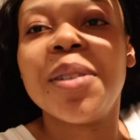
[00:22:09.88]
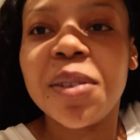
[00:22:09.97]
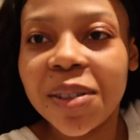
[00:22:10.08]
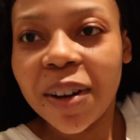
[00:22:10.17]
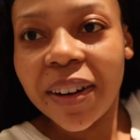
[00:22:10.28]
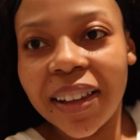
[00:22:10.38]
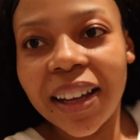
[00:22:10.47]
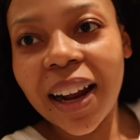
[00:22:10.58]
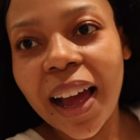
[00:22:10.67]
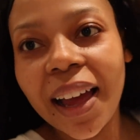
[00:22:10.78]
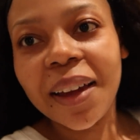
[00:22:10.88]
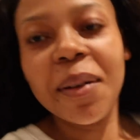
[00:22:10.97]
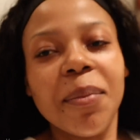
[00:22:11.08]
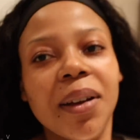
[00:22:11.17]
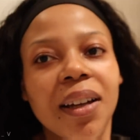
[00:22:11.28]
so sorry that i
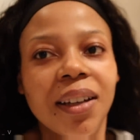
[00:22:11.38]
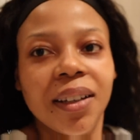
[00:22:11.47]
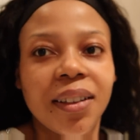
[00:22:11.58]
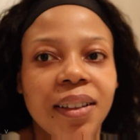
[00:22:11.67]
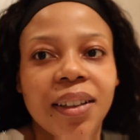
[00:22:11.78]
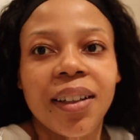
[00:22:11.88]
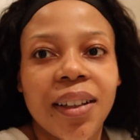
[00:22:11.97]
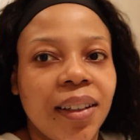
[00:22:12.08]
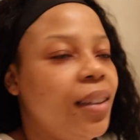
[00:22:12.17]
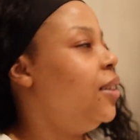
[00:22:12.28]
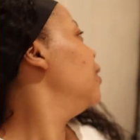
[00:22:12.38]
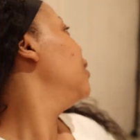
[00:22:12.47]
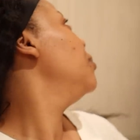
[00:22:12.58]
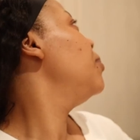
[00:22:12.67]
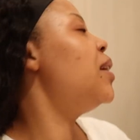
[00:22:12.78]
am
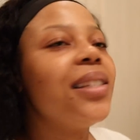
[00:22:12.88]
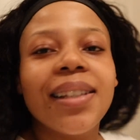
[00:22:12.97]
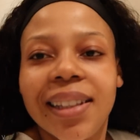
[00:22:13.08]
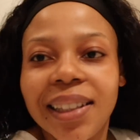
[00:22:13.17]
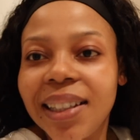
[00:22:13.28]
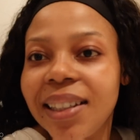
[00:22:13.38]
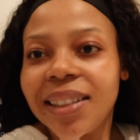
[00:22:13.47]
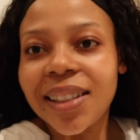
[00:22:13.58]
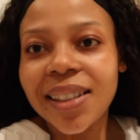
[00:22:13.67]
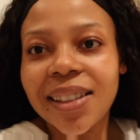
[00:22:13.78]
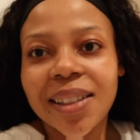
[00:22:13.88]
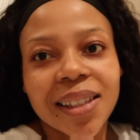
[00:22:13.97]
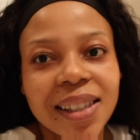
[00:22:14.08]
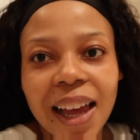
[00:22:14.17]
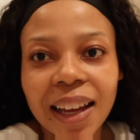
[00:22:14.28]
basically just
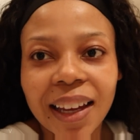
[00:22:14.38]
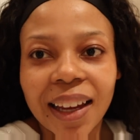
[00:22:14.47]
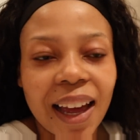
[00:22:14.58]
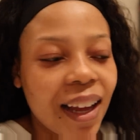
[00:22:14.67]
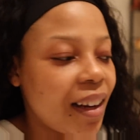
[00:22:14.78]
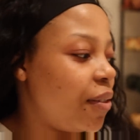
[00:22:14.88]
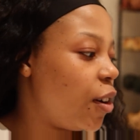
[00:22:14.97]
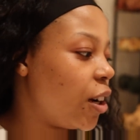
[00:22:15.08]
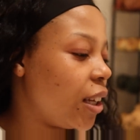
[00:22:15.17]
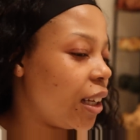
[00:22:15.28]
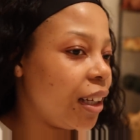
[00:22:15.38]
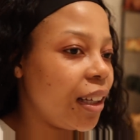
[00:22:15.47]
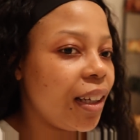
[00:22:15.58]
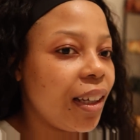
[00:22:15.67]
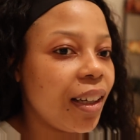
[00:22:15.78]
sucking and vlogging
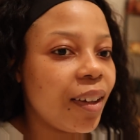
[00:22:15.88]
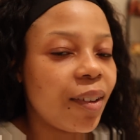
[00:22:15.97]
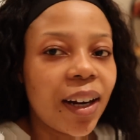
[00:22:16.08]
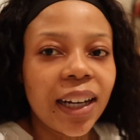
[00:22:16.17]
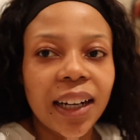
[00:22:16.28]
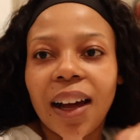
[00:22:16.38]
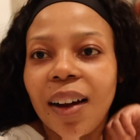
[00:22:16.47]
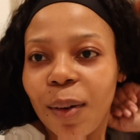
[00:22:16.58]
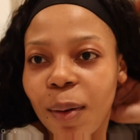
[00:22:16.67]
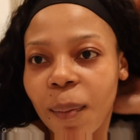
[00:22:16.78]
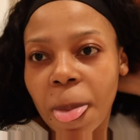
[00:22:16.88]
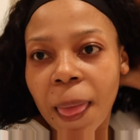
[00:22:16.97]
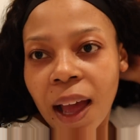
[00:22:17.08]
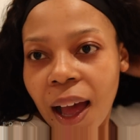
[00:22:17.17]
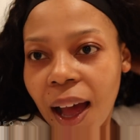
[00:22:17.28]
right now
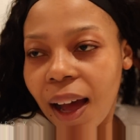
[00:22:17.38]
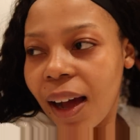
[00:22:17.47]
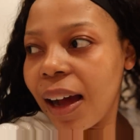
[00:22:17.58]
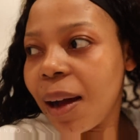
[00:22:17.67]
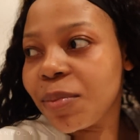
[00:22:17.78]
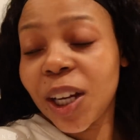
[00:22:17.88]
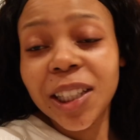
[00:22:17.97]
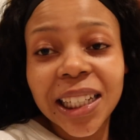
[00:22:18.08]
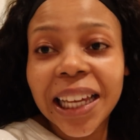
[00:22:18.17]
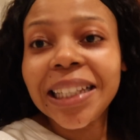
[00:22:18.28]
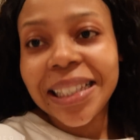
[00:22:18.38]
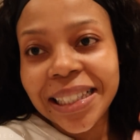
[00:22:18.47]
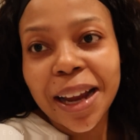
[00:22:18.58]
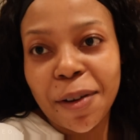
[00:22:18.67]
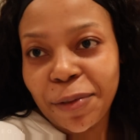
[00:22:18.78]
uh, i'm trying to get
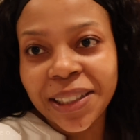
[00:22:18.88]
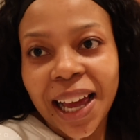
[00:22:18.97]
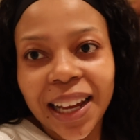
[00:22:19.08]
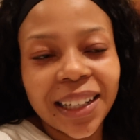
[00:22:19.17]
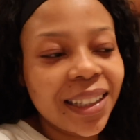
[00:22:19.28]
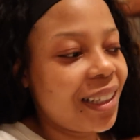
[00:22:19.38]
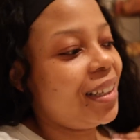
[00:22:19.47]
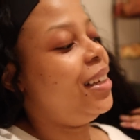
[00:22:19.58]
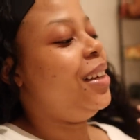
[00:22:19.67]
stuff done